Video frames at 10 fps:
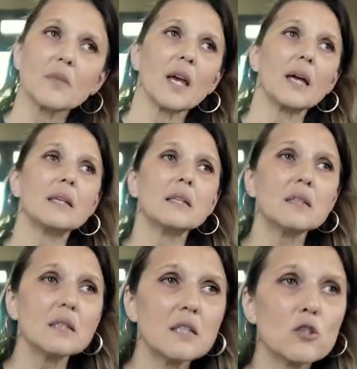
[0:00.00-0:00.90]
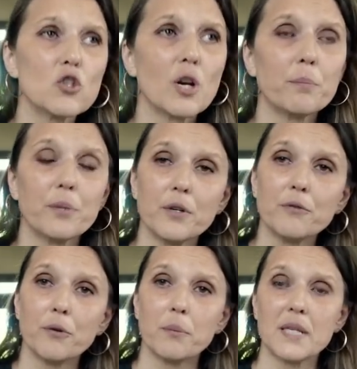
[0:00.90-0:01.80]
I knitted this jumper
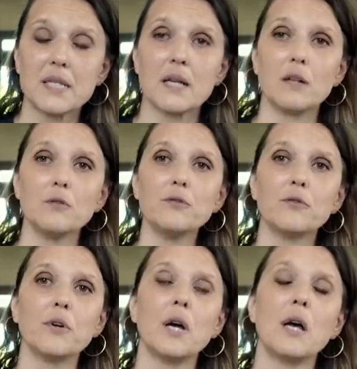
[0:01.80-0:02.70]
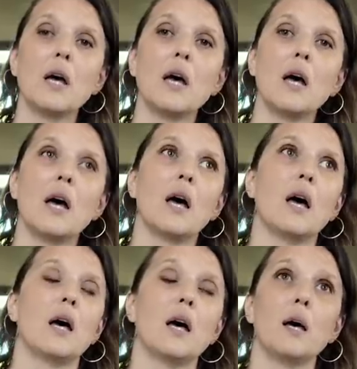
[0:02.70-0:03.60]
for myself.
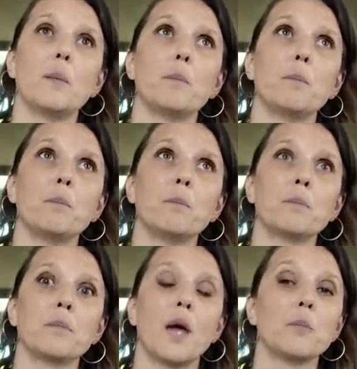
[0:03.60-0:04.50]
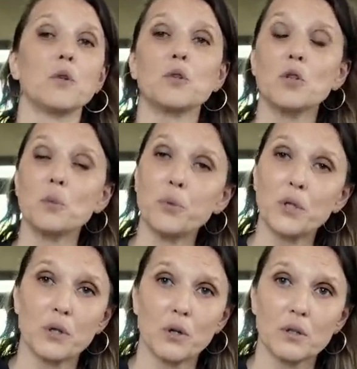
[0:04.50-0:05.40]
I'm not gonna
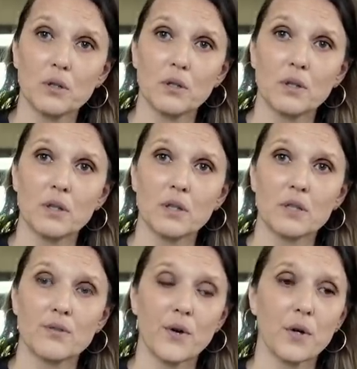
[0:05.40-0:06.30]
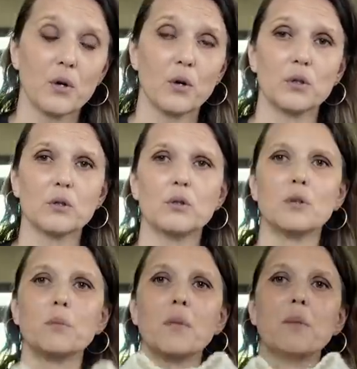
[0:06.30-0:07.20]
put it on, it's very hot,
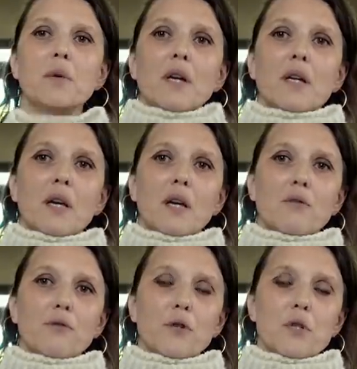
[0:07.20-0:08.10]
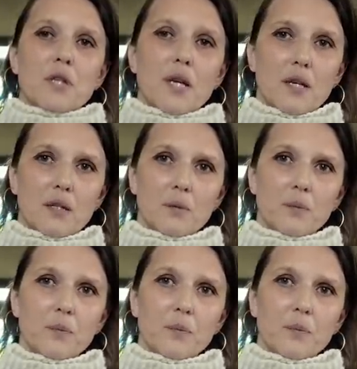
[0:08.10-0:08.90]
or maybe I can for a second.